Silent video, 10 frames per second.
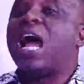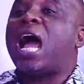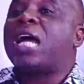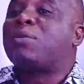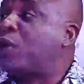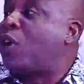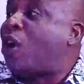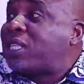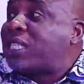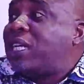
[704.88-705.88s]
and
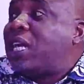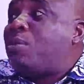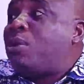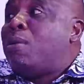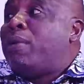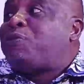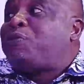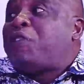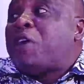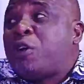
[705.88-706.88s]
because
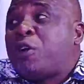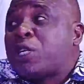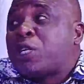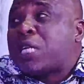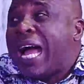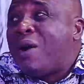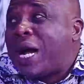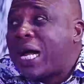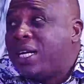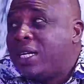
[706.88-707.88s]
Obobola favored
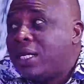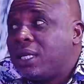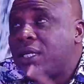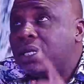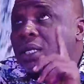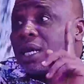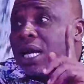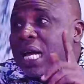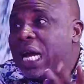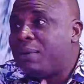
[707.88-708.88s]
our
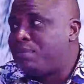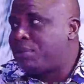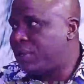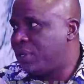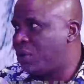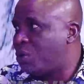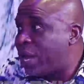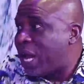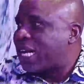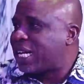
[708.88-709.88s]
camp,
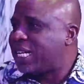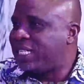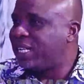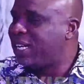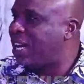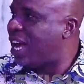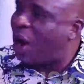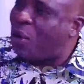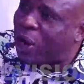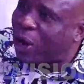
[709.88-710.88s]
we all agreed, and we